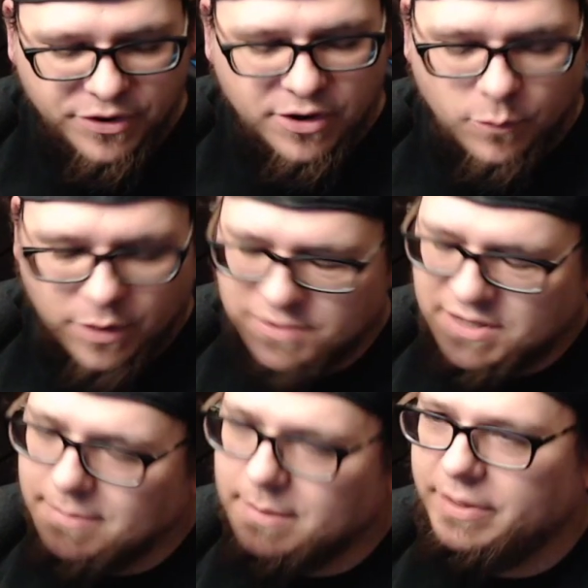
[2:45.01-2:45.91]
When it was
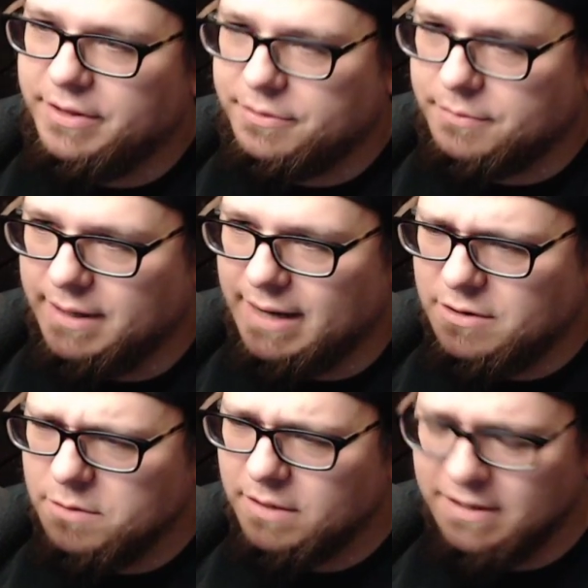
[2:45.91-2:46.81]
time to play 3, I do
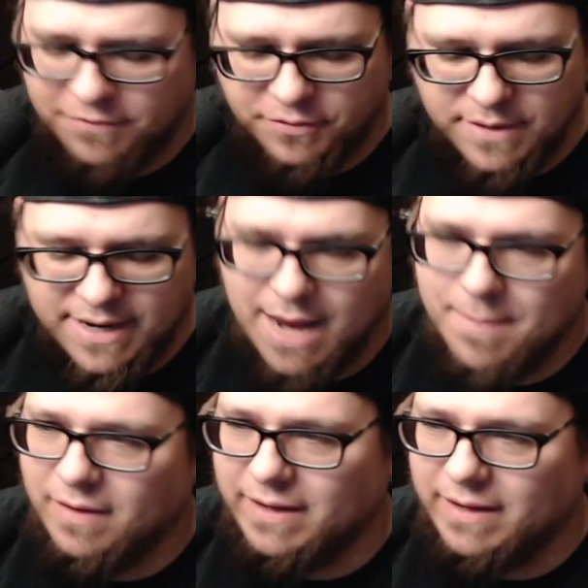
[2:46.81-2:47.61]
believe 3 came out like